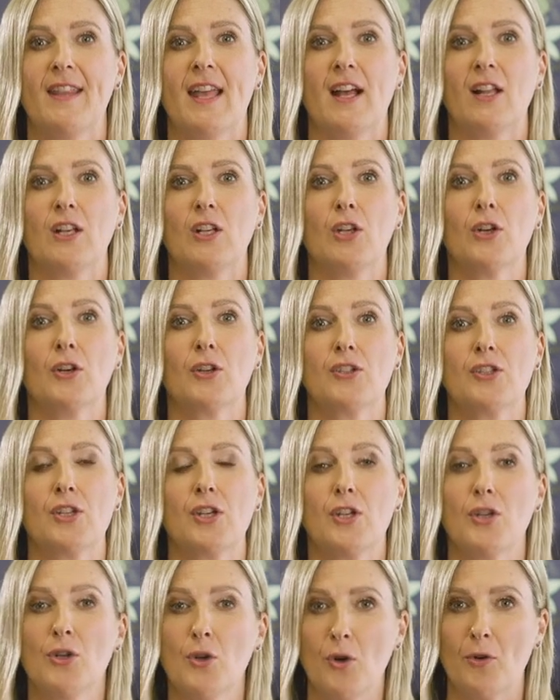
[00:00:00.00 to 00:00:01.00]
they'll look to
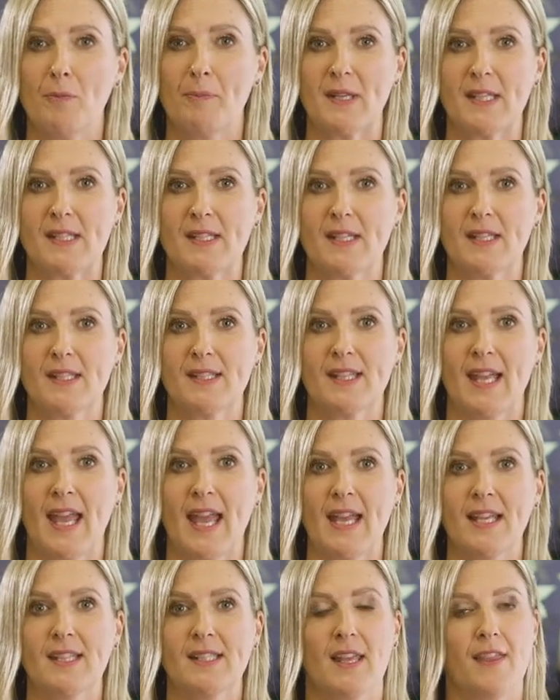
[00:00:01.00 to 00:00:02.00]
your business
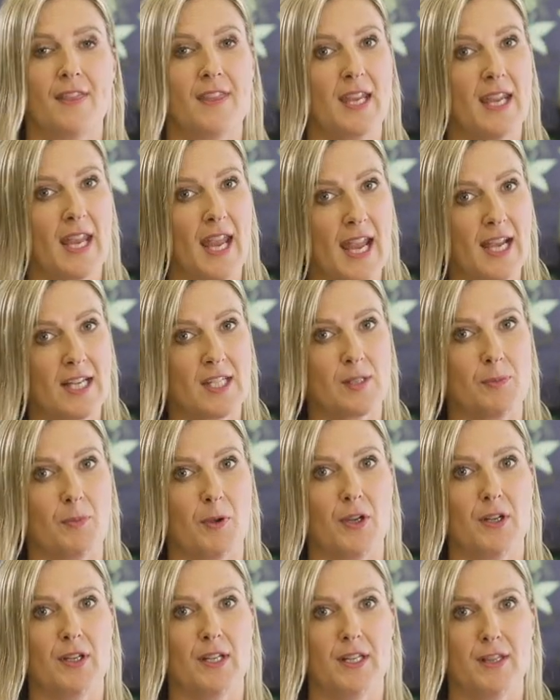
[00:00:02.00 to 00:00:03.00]
as the
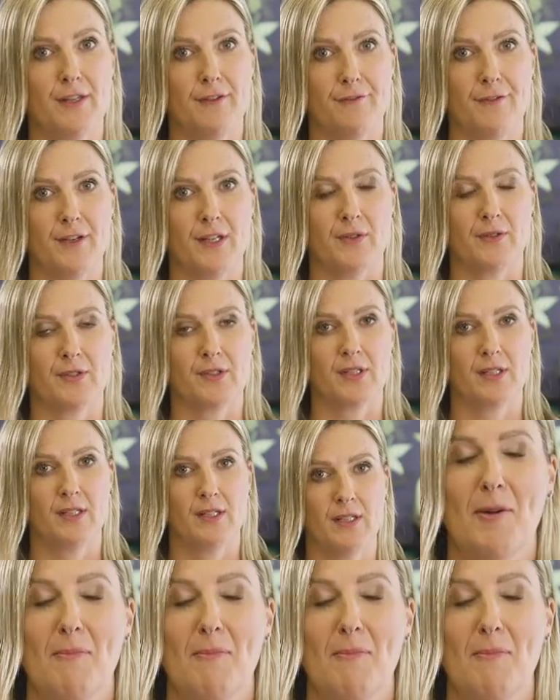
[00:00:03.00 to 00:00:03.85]
expert in the field.